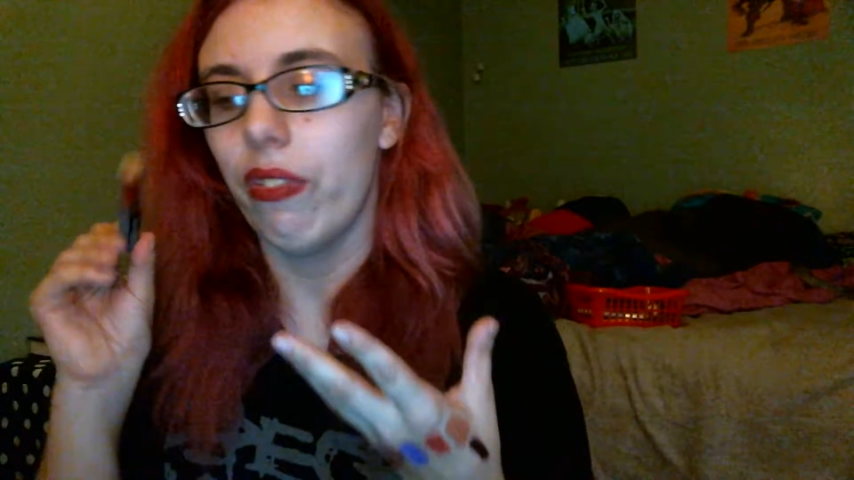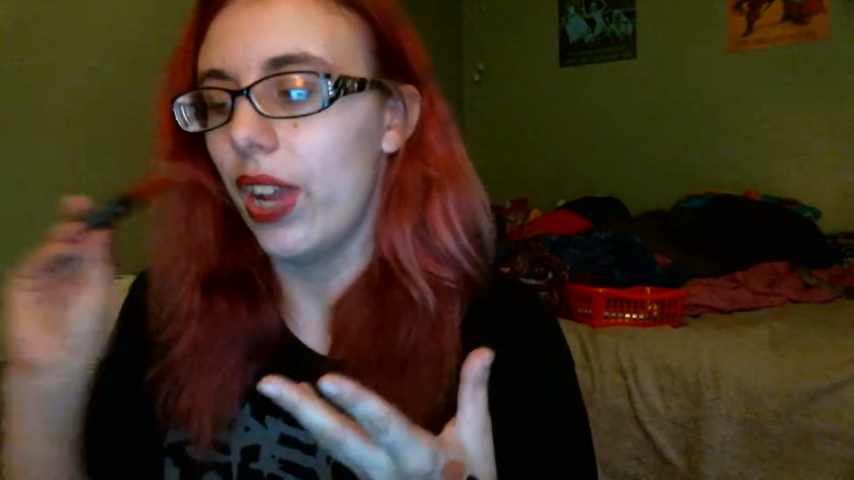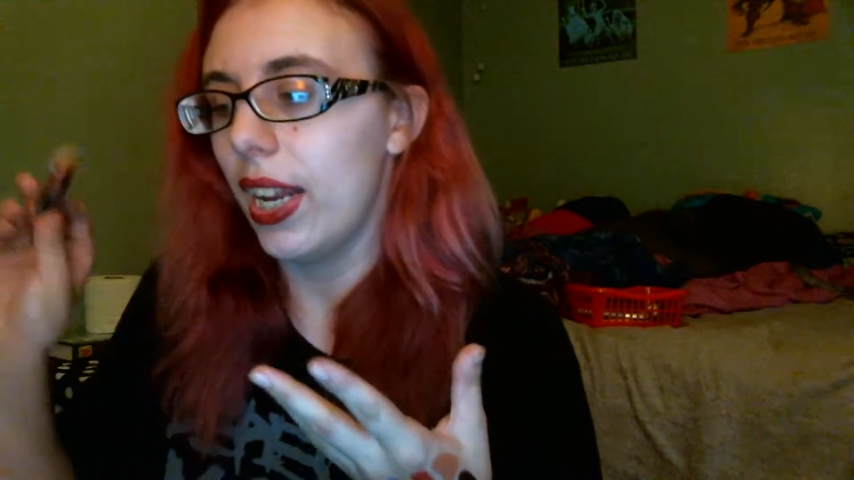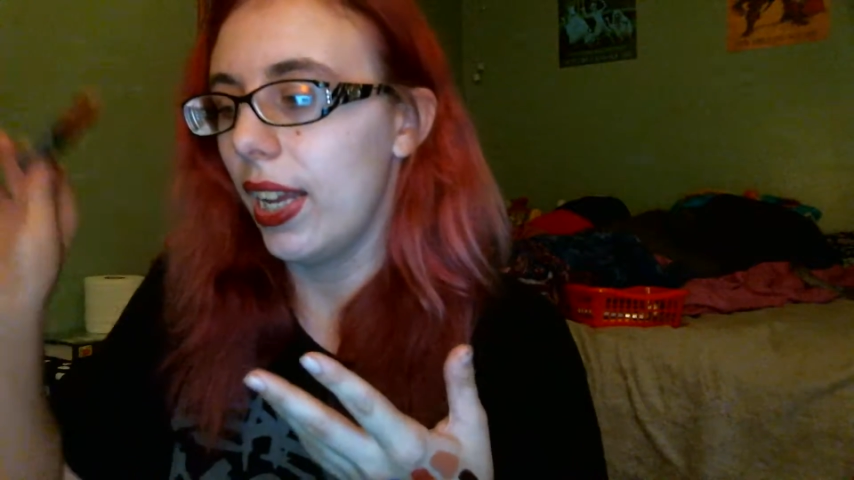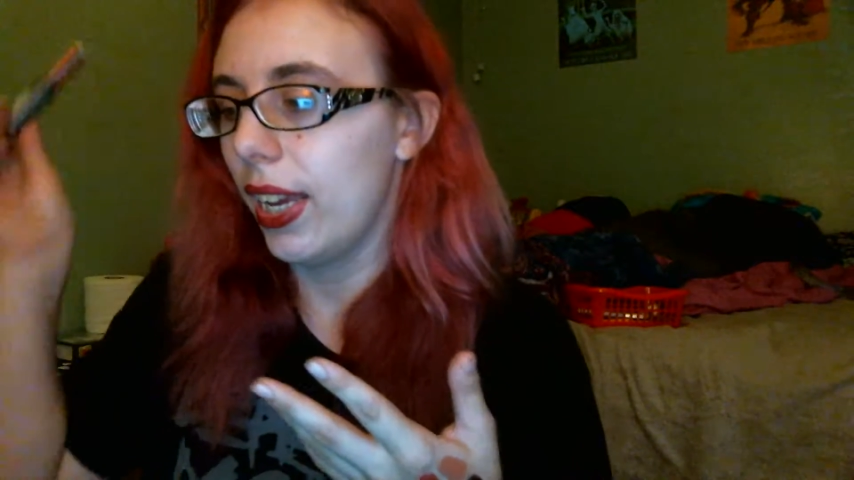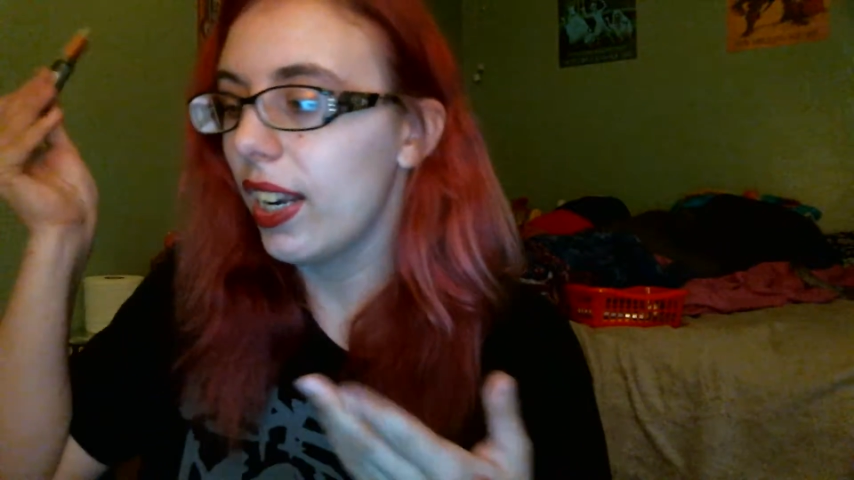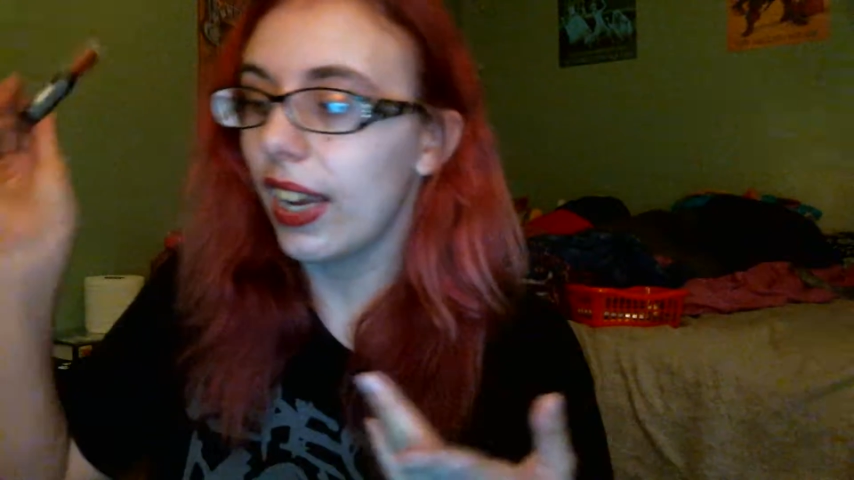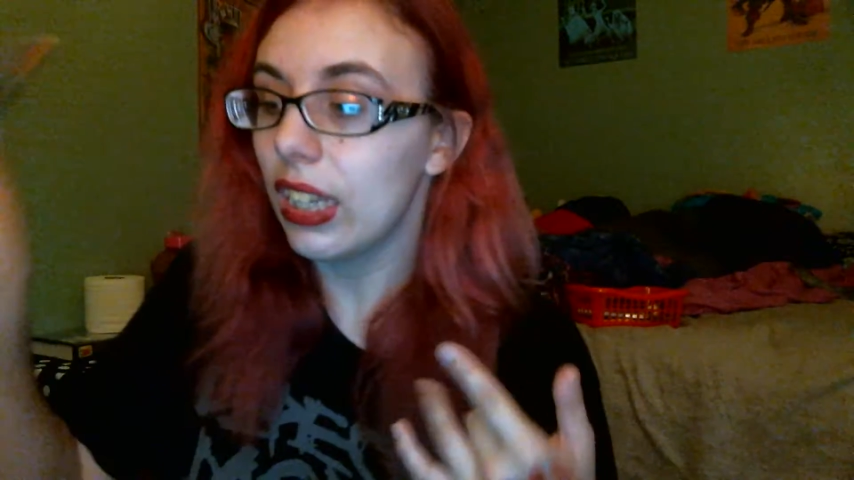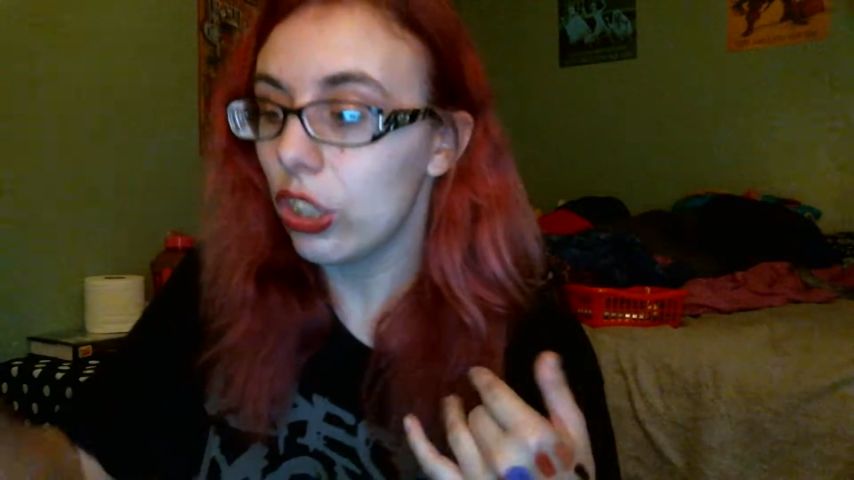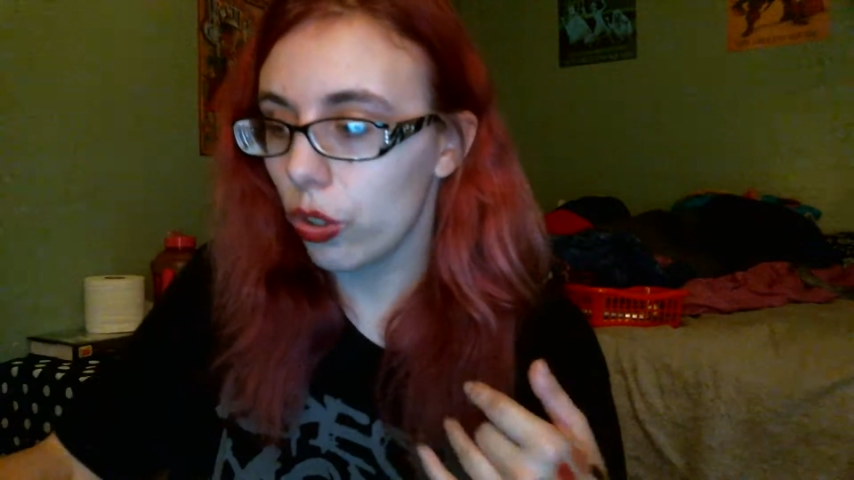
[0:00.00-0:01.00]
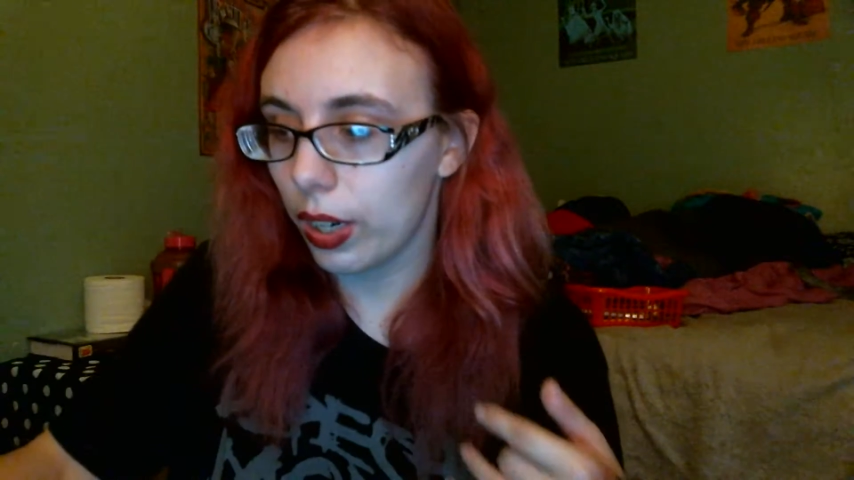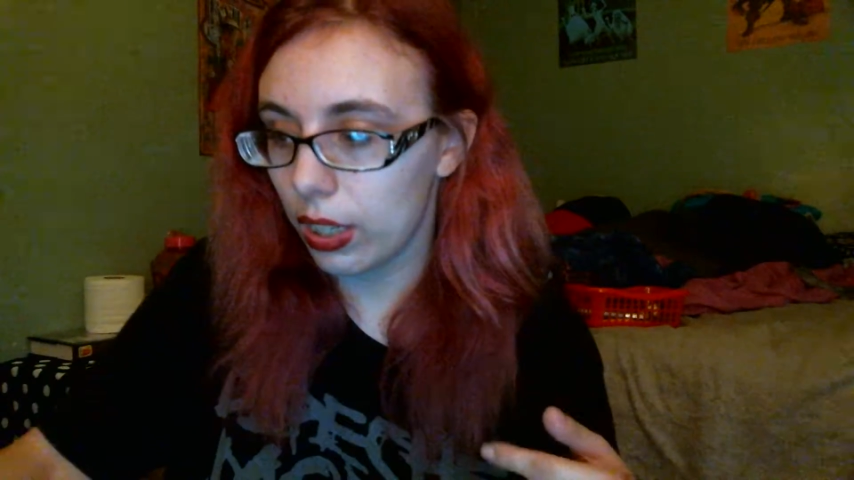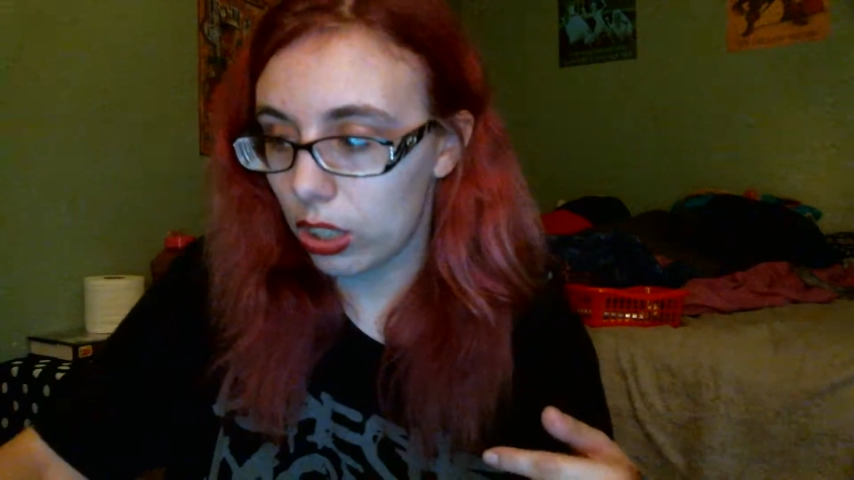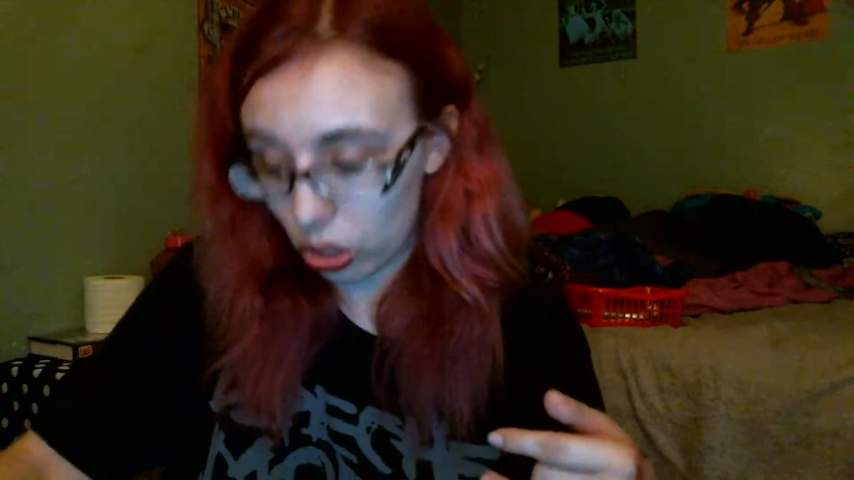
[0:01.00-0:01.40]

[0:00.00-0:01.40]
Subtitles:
fading, and I enjoyed it